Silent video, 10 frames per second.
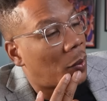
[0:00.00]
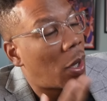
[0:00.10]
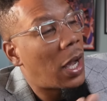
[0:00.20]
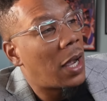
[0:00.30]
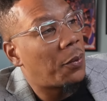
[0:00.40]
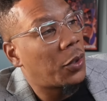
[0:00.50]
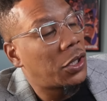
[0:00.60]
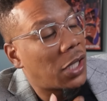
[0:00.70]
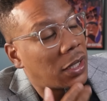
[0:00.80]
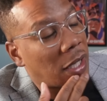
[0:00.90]
Well, I
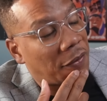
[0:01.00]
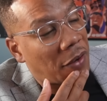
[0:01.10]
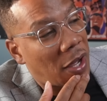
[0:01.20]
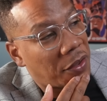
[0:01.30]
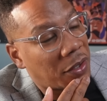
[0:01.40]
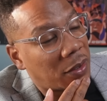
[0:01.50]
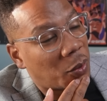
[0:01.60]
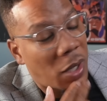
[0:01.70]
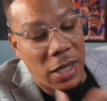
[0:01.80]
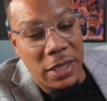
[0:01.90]
appreciate that, Father, and
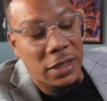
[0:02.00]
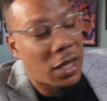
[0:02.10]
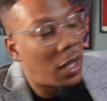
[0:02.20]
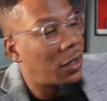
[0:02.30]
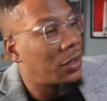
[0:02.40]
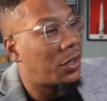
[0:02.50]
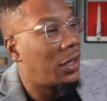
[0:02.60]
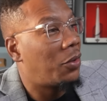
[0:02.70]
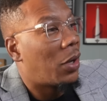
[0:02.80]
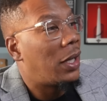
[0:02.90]
while I acknowledge
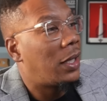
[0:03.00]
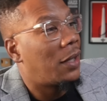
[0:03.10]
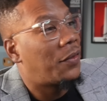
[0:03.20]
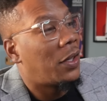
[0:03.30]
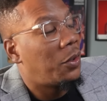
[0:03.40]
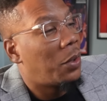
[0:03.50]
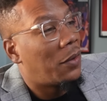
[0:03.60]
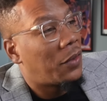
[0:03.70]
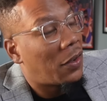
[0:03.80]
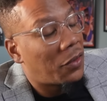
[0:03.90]
the great gift that you
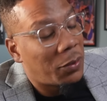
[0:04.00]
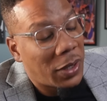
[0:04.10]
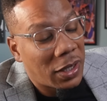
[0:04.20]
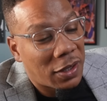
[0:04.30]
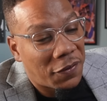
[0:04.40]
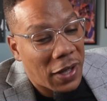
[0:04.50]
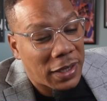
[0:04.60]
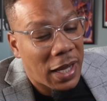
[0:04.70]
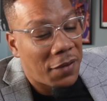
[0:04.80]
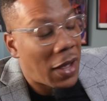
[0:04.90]
have given me and the
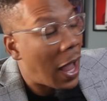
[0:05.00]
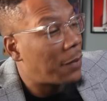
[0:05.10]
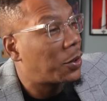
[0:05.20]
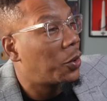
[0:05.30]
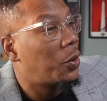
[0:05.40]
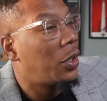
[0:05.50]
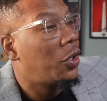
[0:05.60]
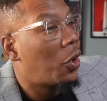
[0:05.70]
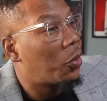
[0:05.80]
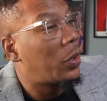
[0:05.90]
fact I have absolutely
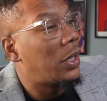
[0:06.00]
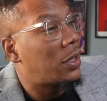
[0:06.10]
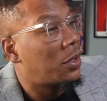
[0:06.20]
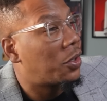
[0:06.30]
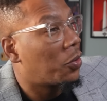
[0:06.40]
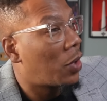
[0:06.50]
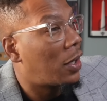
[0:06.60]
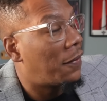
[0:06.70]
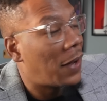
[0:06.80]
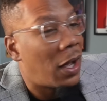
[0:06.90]
no reason to run
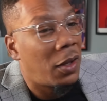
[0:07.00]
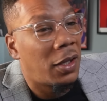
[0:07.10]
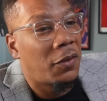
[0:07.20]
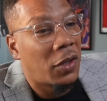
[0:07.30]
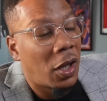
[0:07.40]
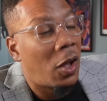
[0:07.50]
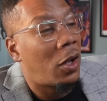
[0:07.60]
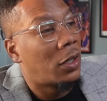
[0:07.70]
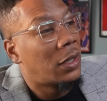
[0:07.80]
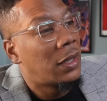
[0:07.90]
afoul of the
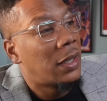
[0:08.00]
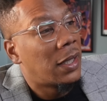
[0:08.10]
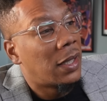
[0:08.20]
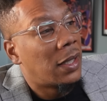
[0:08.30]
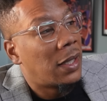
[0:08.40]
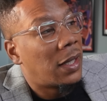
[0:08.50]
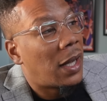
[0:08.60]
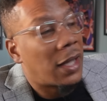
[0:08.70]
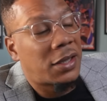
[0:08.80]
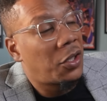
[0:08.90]
law,
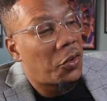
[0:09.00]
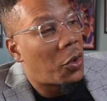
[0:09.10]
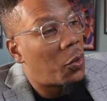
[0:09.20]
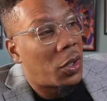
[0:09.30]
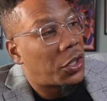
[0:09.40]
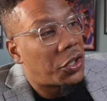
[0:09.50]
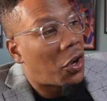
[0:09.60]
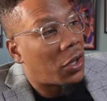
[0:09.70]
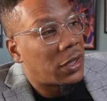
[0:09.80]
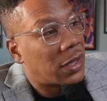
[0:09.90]
I still don't want the
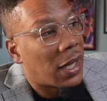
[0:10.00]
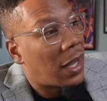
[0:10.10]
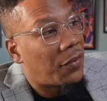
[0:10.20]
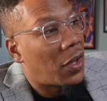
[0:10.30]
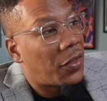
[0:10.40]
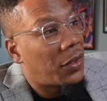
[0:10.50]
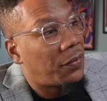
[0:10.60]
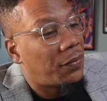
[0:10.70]
darkies to have nothing.